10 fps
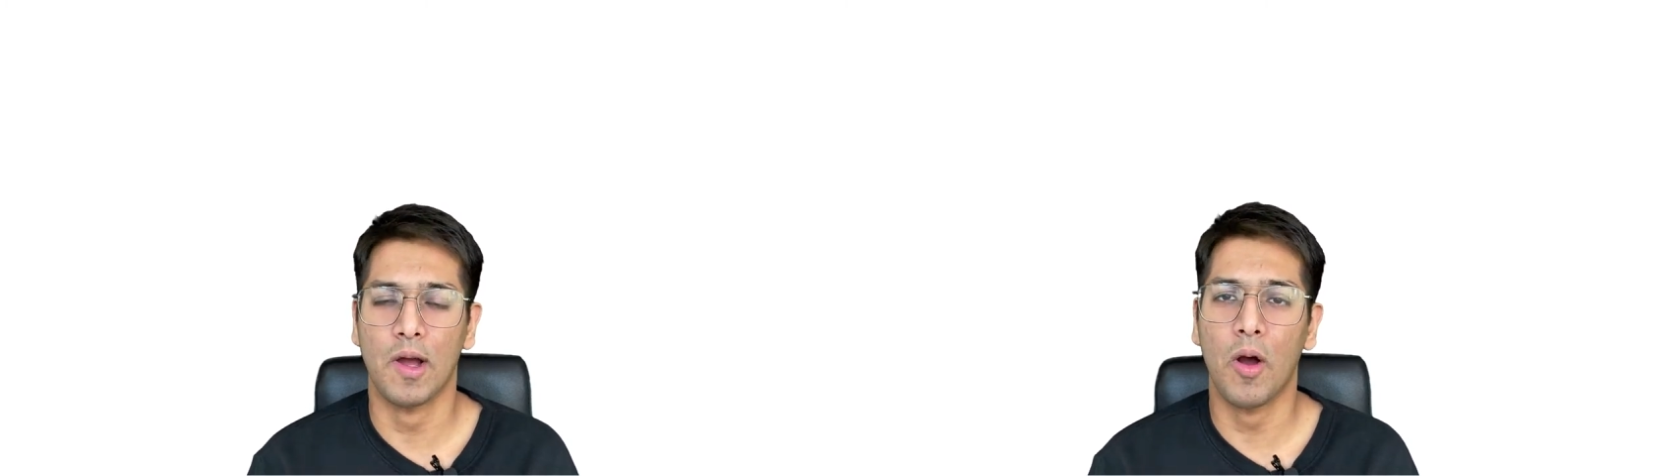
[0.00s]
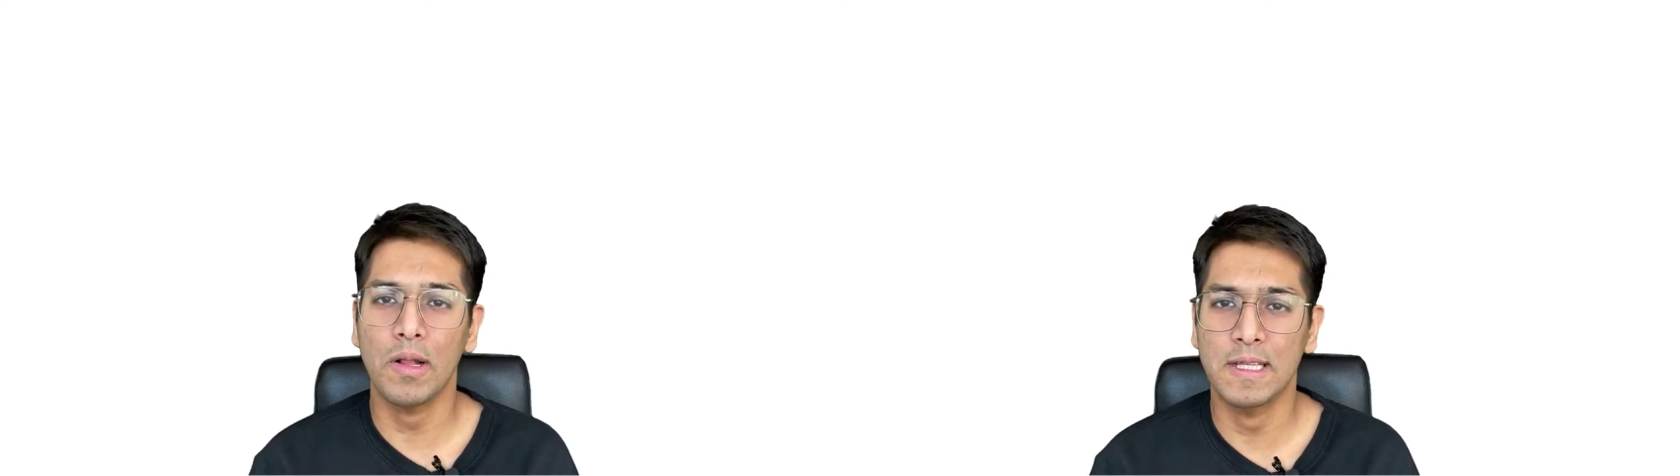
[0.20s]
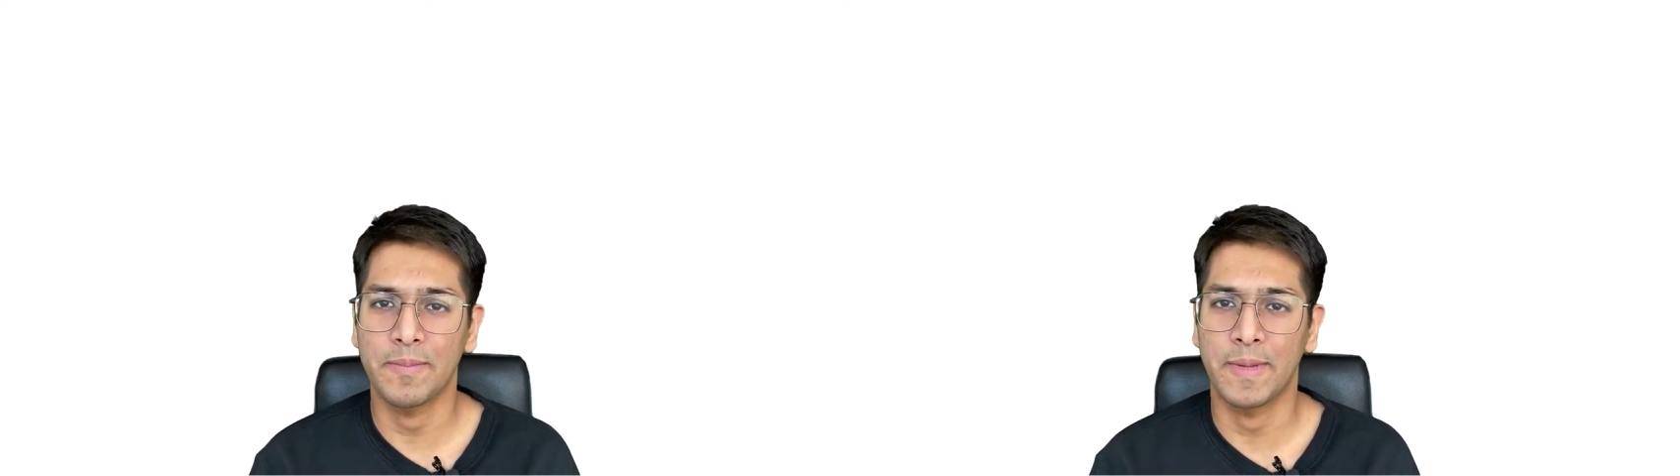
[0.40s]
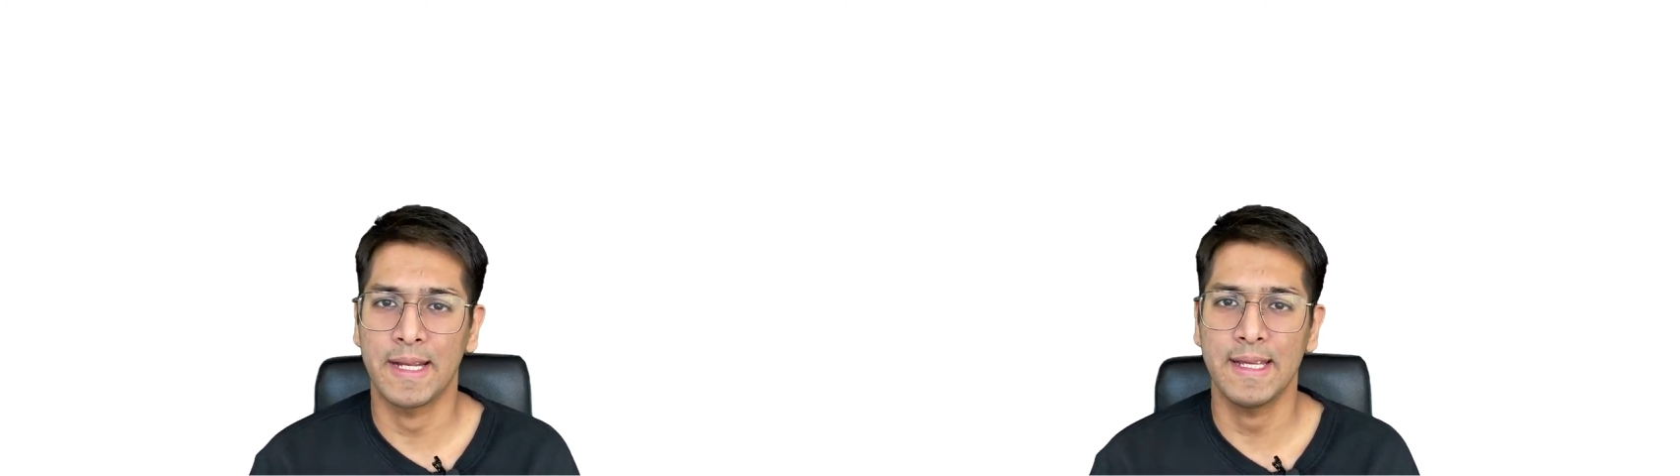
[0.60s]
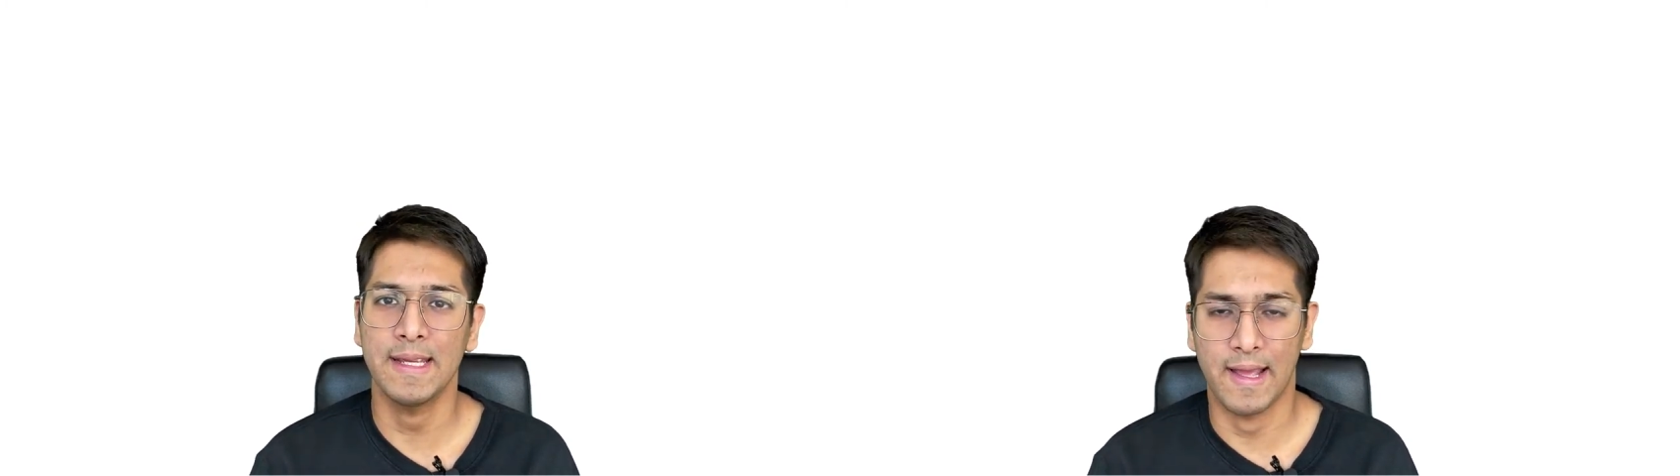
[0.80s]
all the
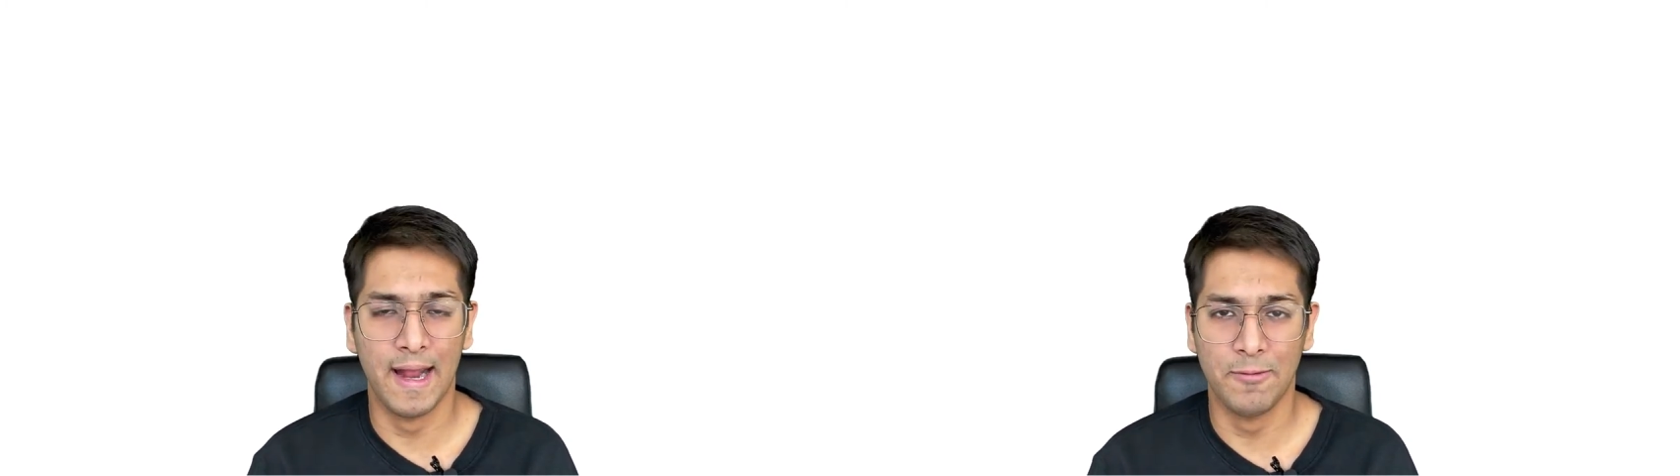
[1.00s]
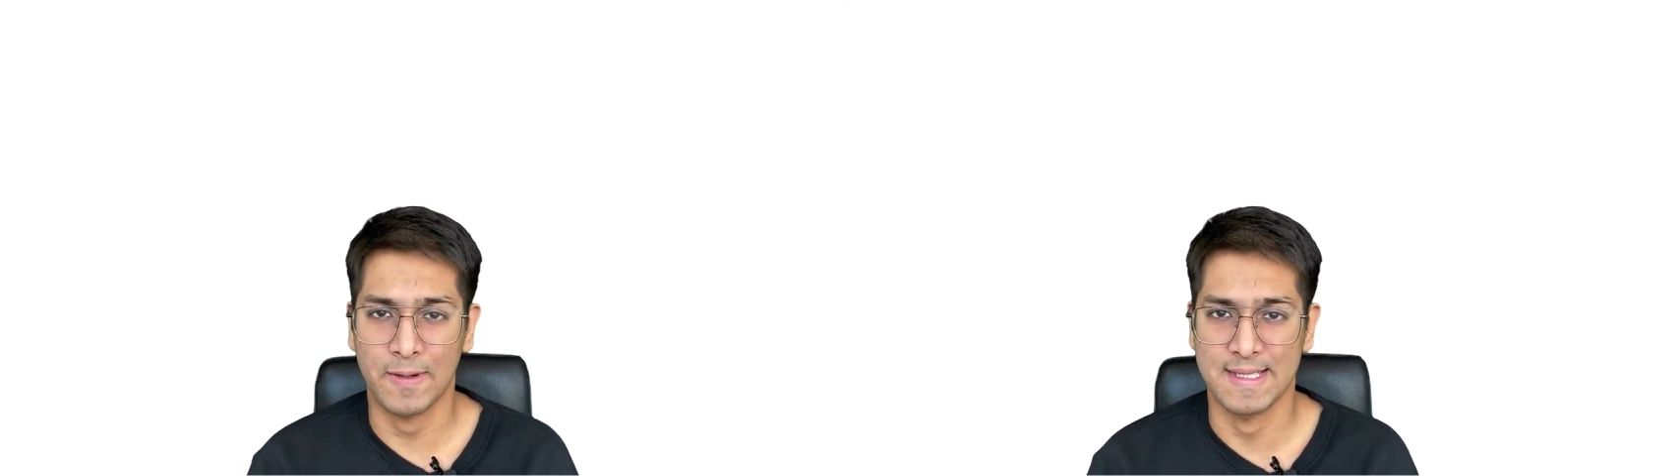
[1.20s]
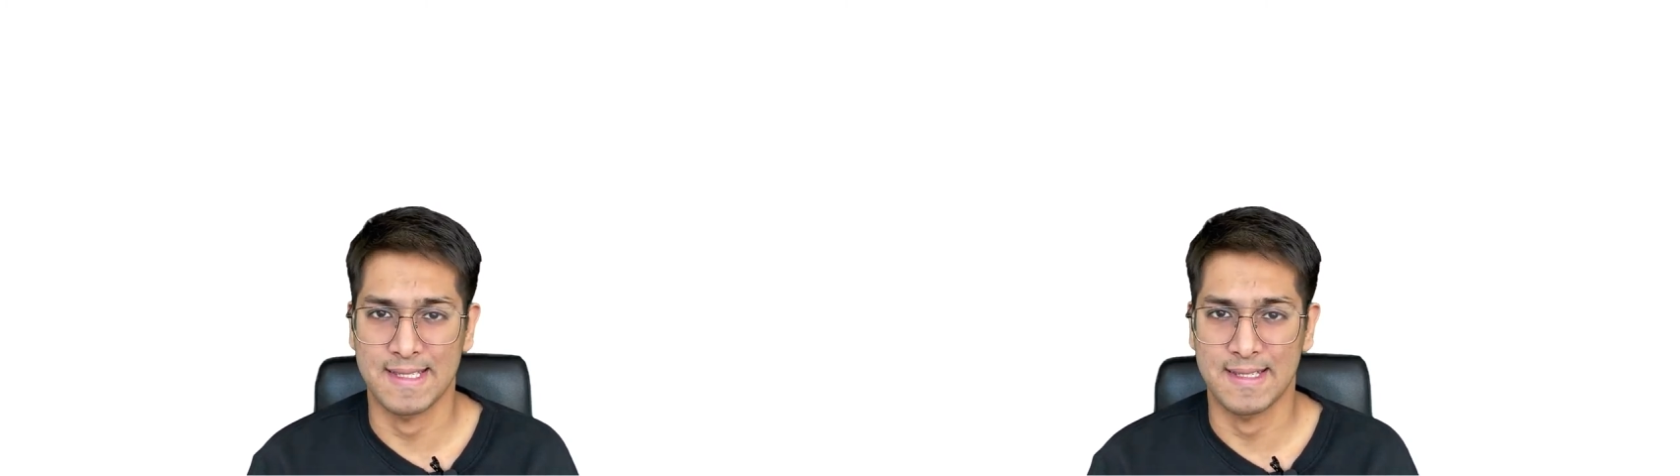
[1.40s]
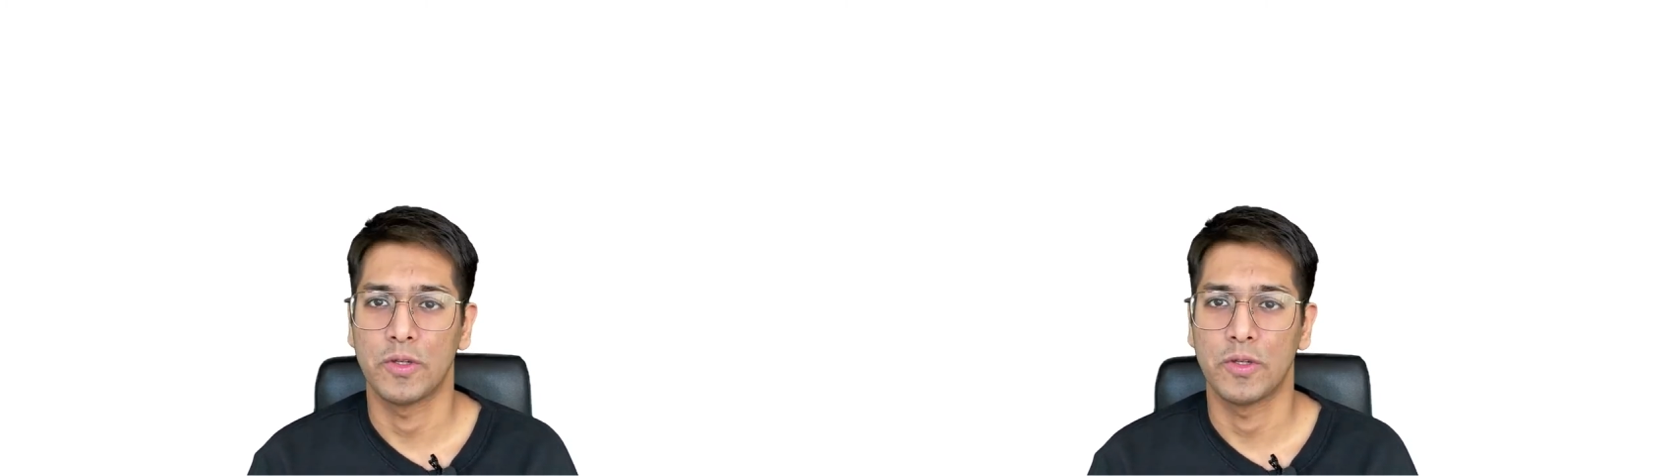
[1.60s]
money at once.